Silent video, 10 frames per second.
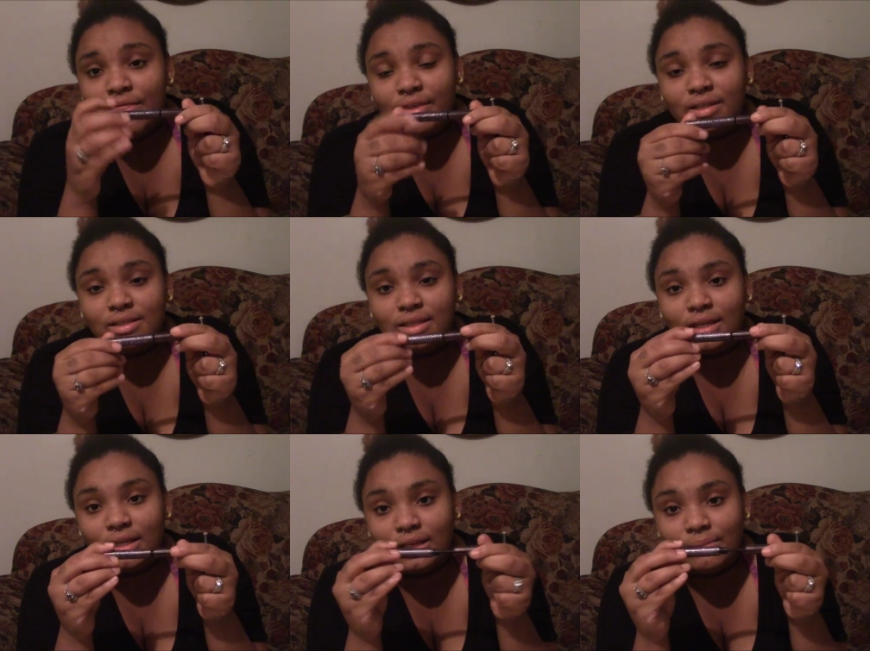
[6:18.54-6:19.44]
this
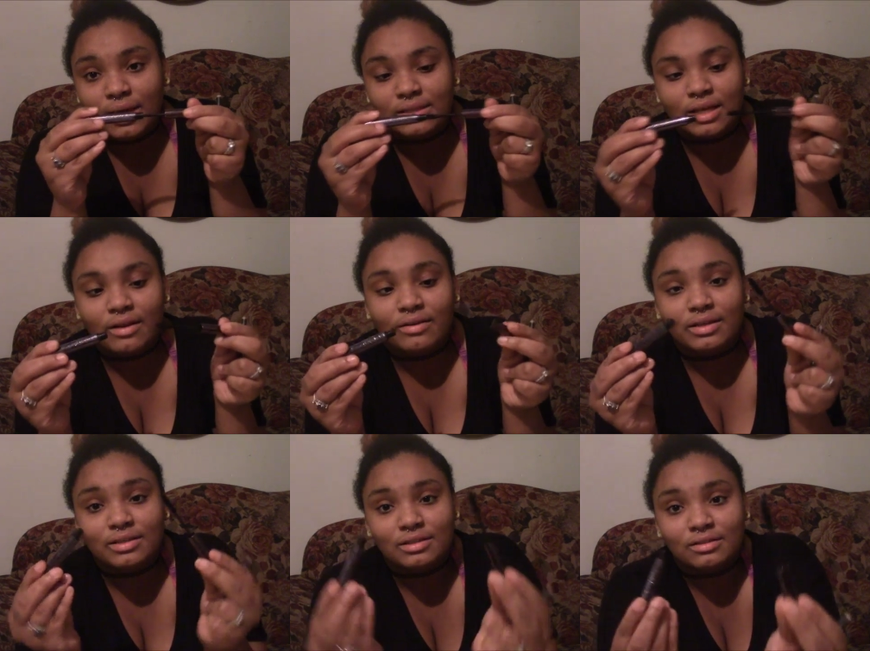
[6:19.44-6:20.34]
mascara
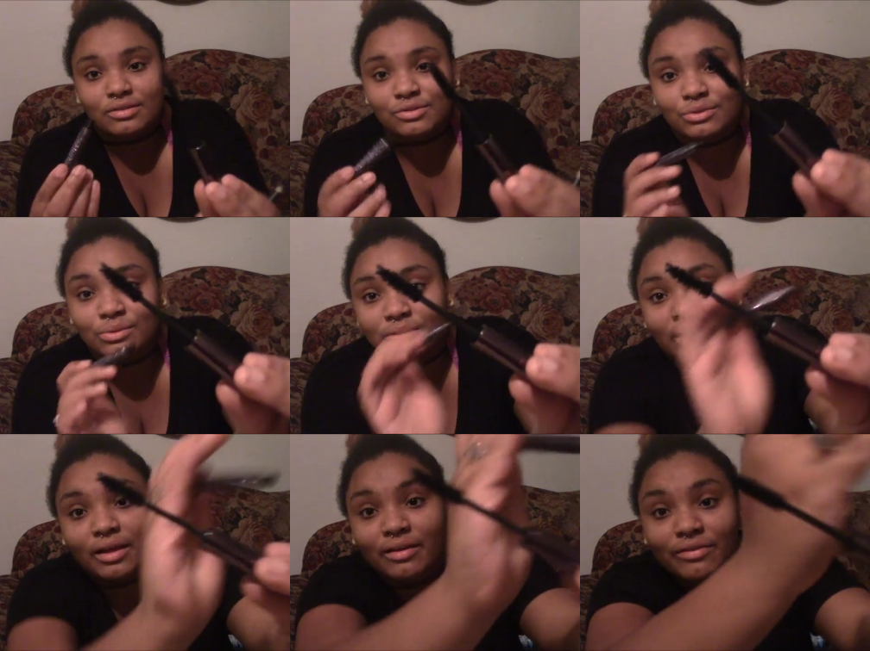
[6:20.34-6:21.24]
is literal
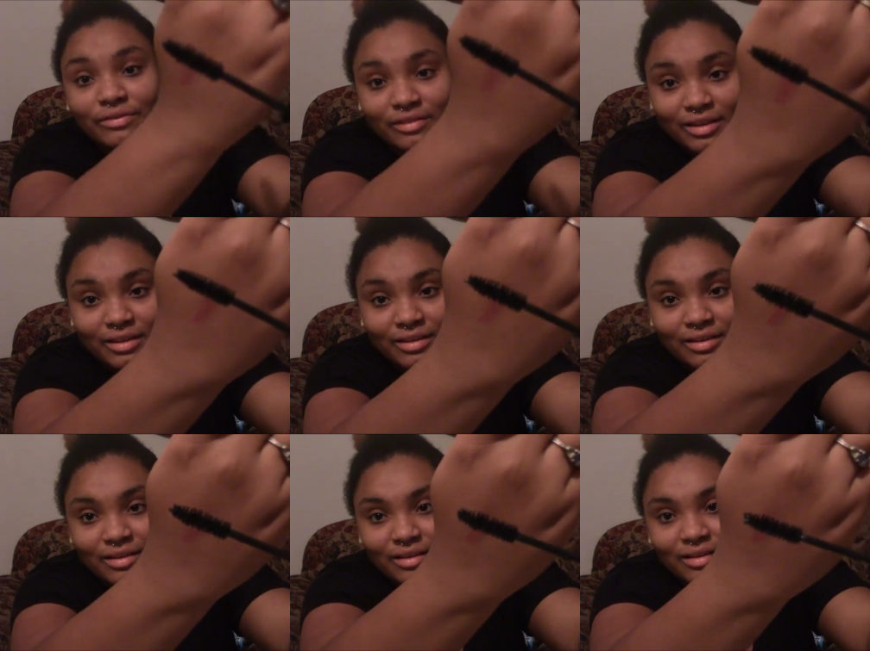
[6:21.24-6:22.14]
life. Like,
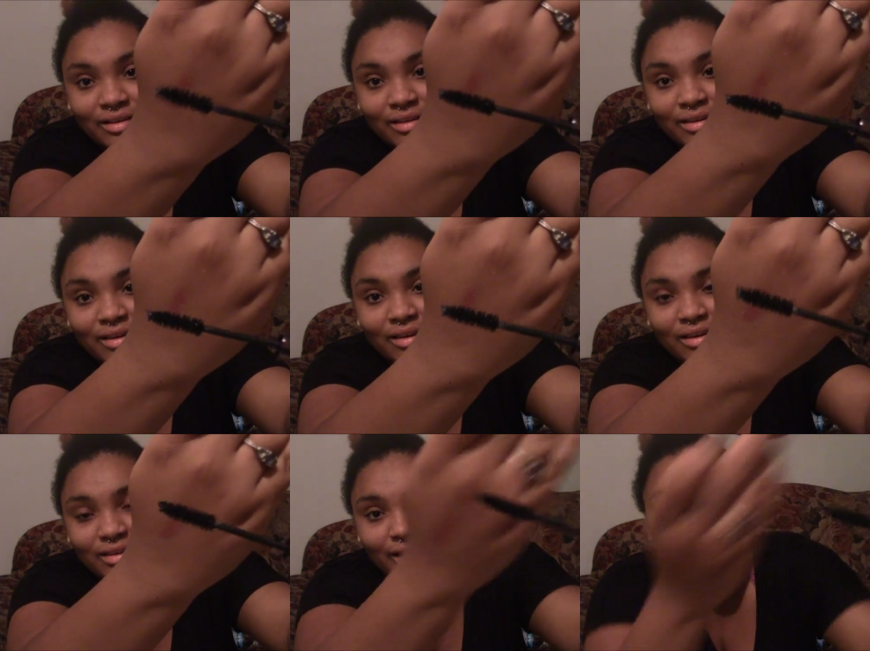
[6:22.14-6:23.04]

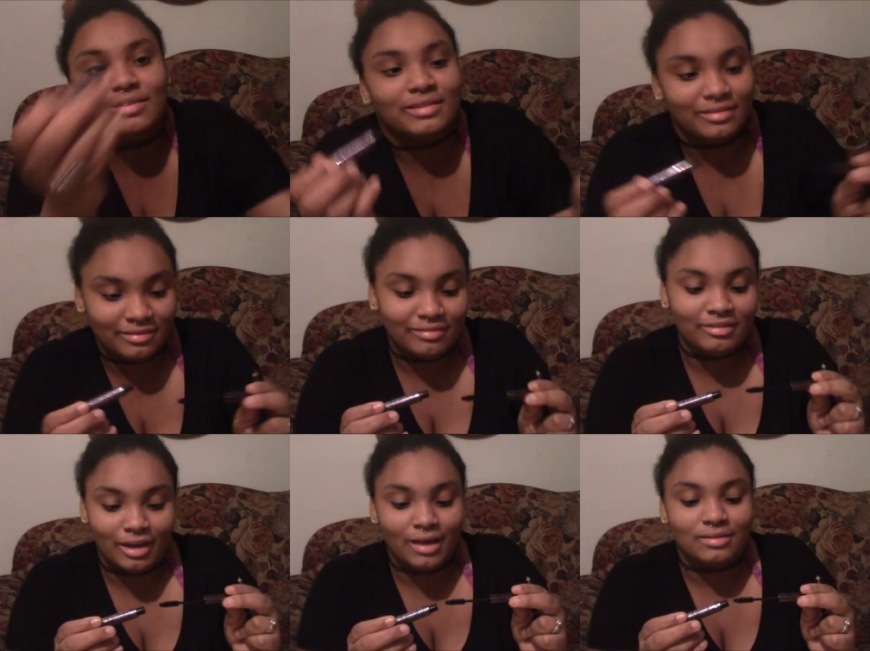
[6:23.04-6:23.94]
yes,
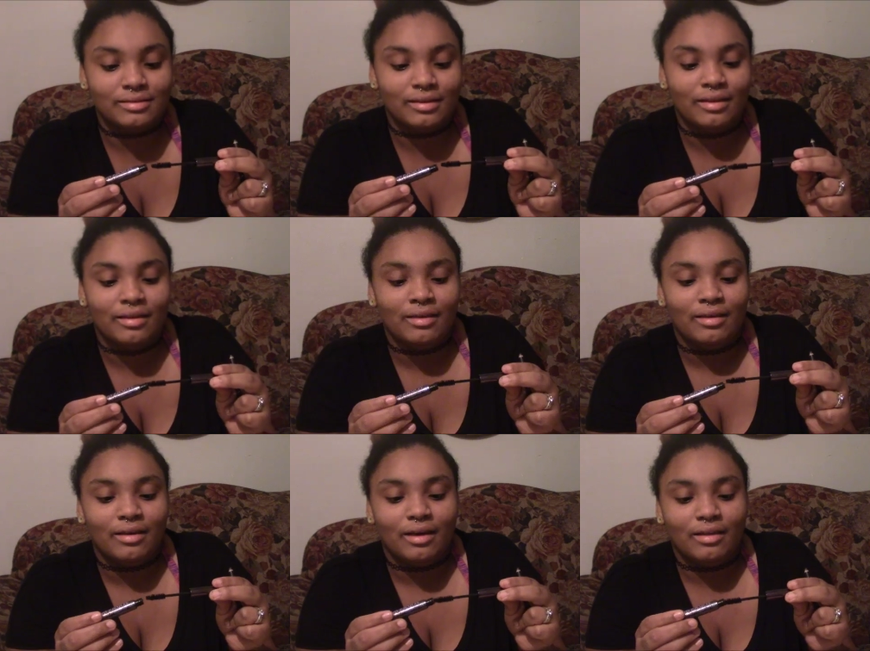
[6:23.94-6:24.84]
yes.
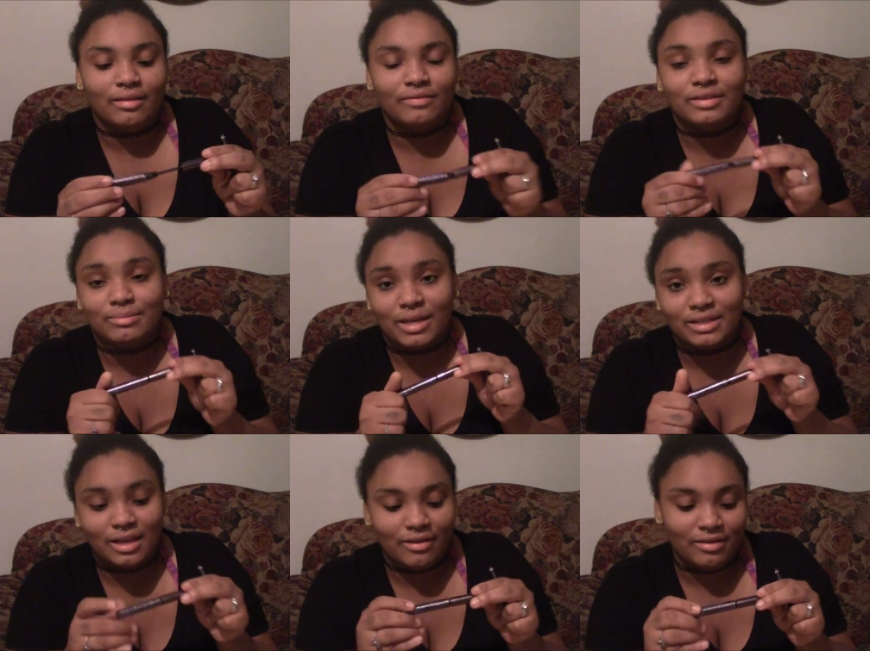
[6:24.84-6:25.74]
I love this
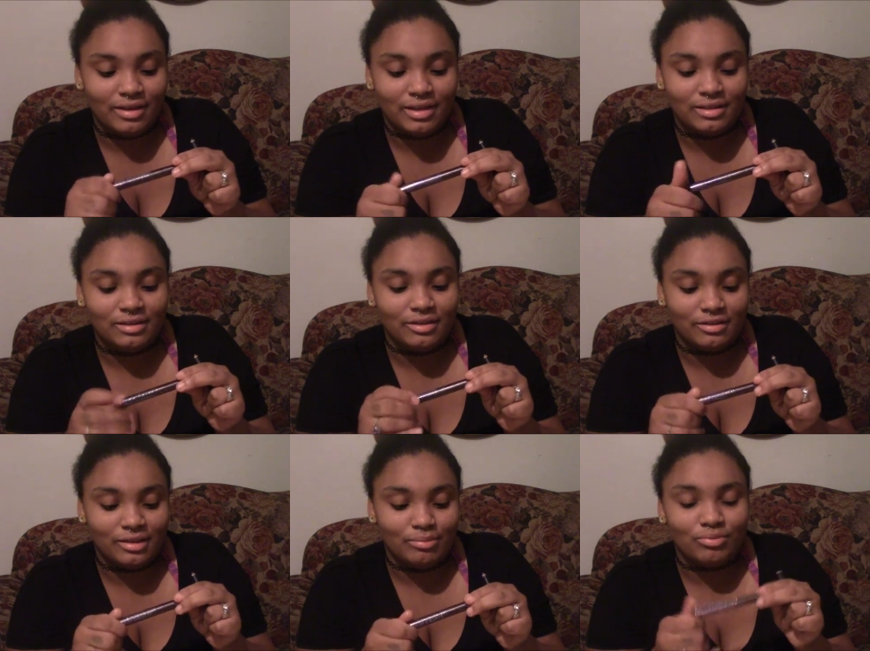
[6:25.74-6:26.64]
mascara. It
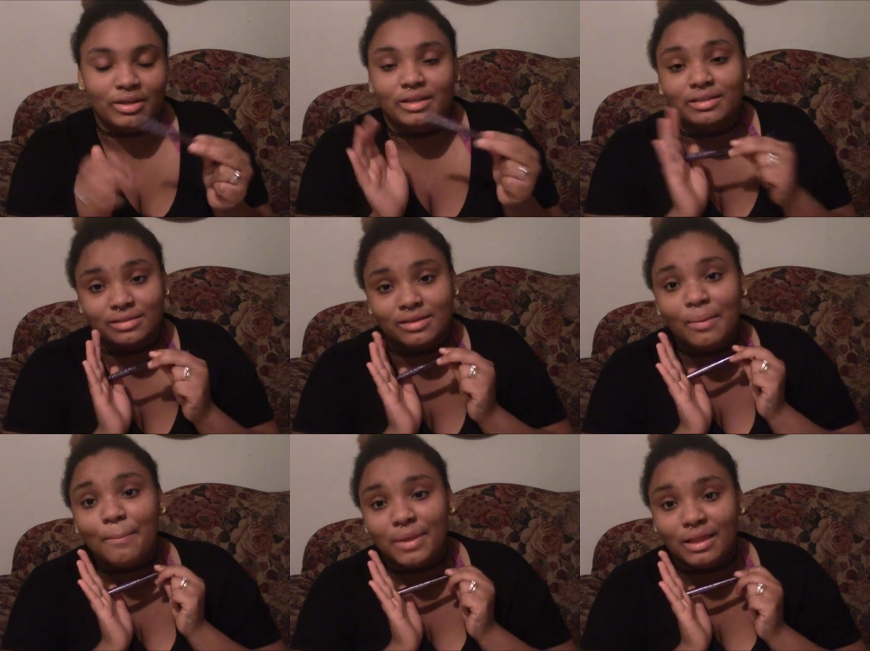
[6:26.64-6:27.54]
literally brings
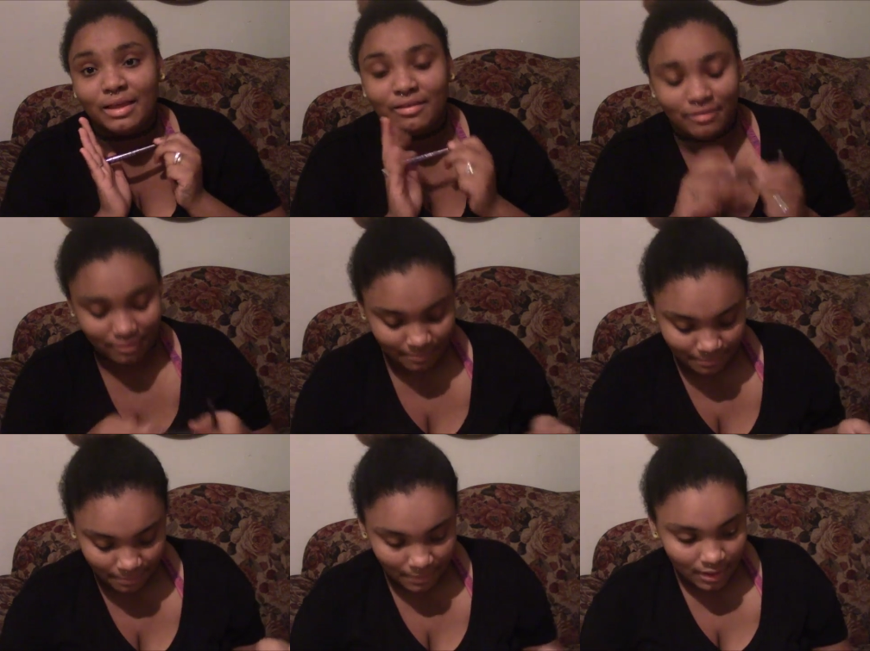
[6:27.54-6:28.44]
me life.
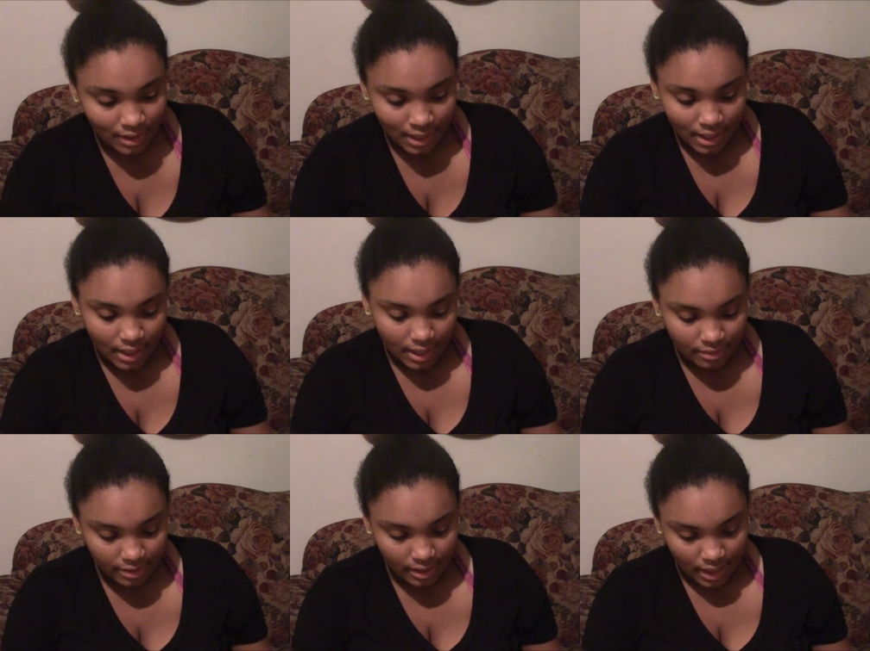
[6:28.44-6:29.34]

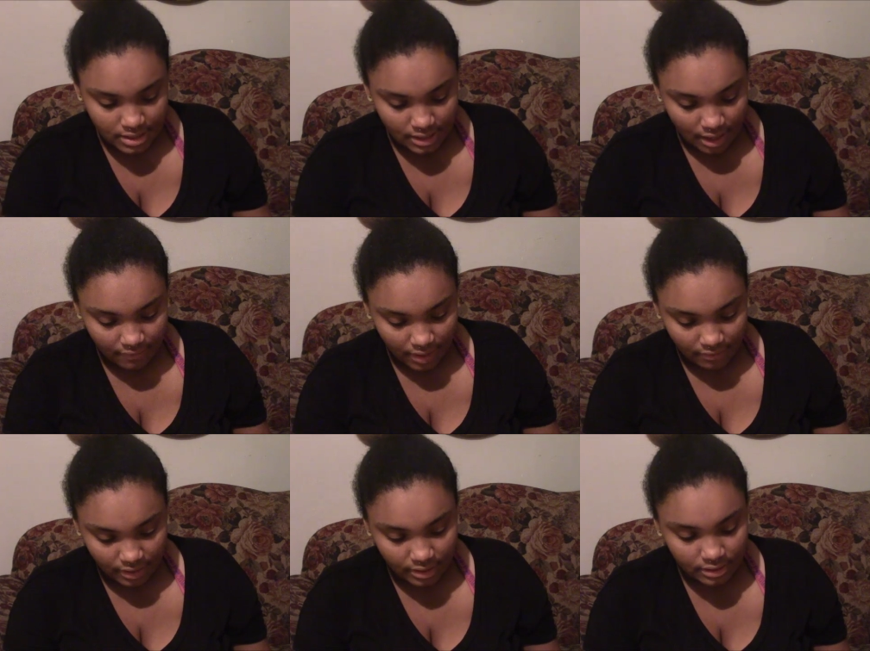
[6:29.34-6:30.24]
And then I just have a
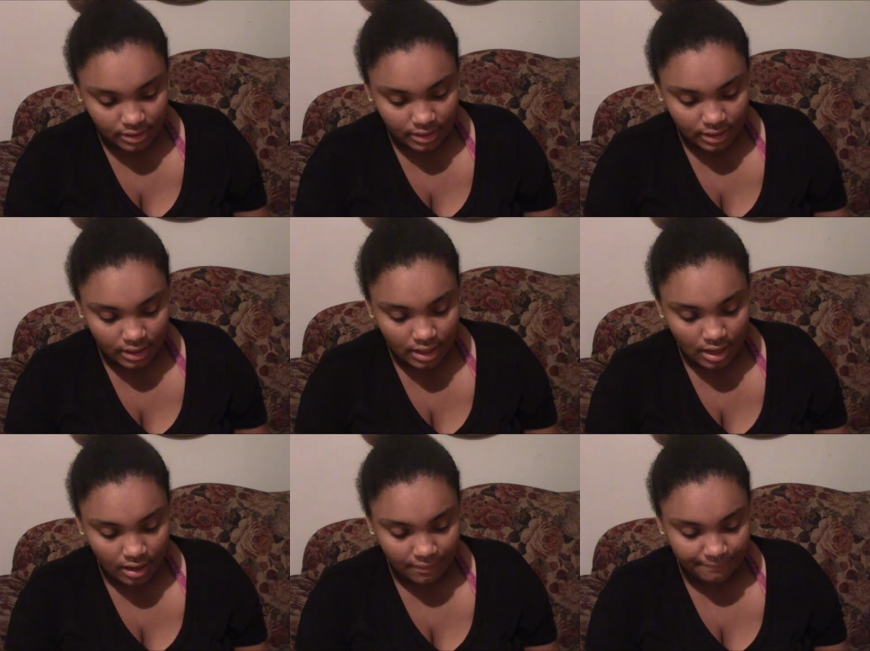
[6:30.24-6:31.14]
regular,
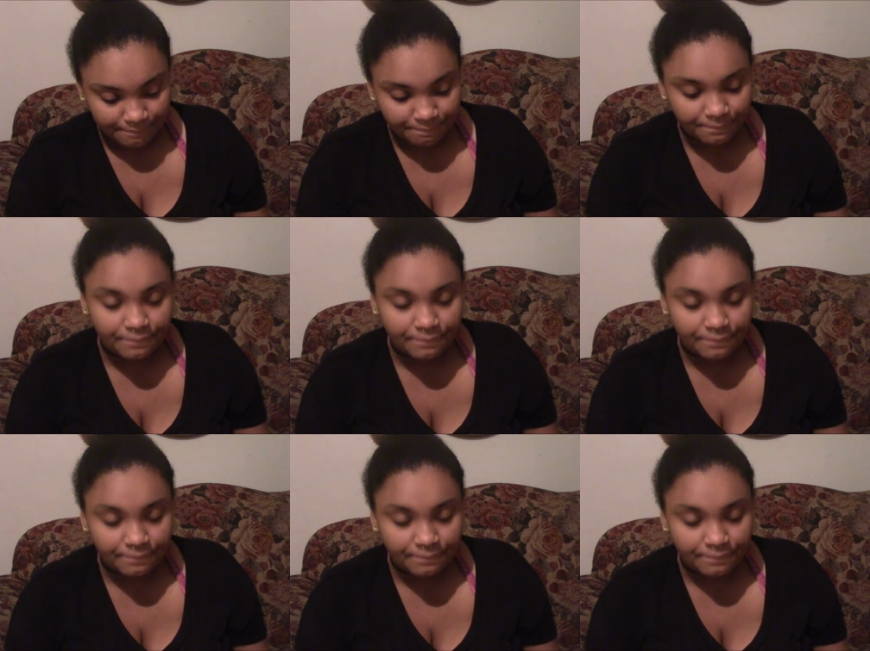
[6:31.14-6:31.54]
um,